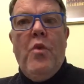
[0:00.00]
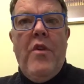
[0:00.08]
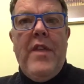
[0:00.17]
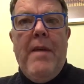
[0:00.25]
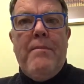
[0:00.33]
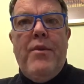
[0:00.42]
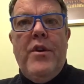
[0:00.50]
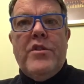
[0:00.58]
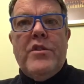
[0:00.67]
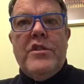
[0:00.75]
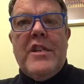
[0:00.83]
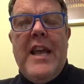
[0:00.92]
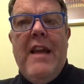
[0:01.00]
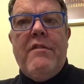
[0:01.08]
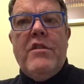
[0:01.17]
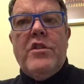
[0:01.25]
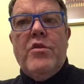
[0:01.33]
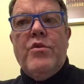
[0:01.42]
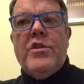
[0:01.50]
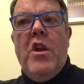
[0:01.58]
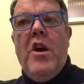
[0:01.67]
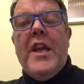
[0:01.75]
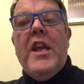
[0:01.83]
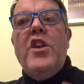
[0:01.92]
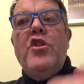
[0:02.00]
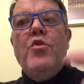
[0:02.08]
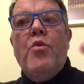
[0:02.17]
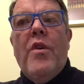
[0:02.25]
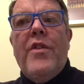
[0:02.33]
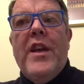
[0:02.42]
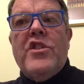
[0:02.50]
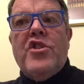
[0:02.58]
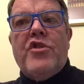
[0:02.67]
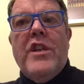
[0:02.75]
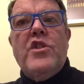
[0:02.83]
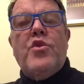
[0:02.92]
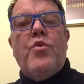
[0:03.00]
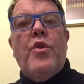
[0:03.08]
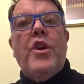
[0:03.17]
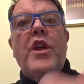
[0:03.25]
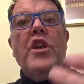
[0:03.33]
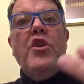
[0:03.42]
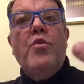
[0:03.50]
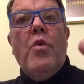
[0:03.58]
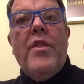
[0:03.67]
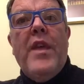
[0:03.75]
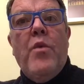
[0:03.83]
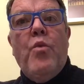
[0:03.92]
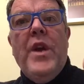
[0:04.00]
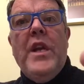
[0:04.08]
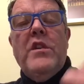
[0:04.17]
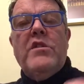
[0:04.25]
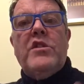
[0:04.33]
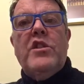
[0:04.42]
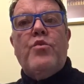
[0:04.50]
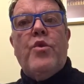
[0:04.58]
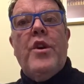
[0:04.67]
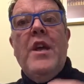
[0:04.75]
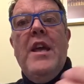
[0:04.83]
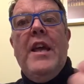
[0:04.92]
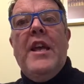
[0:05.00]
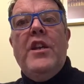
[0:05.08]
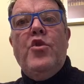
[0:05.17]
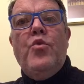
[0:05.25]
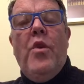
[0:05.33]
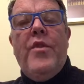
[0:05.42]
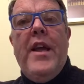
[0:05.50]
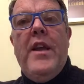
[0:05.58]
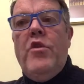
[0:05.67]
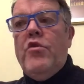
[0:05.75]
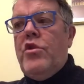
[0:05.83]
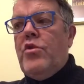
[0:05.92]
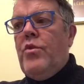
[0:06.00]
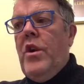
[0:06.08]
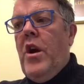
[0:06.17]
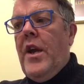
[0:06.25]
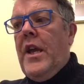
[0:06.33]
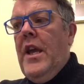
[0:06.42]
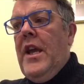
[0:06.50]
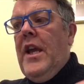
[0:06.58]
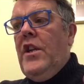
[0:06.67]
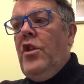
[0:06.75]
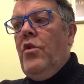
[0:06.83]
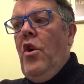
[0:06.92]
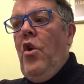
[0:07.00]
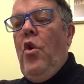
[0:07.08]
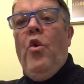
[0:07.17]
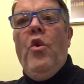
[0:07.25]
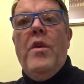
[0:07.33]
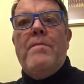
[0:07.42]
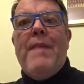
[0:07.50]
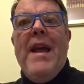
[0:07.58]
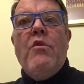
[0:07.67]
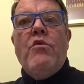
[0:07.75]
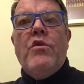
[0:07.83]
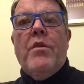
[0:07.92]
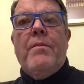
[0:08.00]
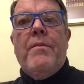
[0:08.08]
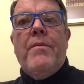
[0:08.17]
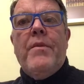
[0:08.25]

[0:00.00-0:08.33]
what that person's character was like. He knew what their strengths were. He knew what their weaknesses were. He knew what their looks were like. He knew all about them.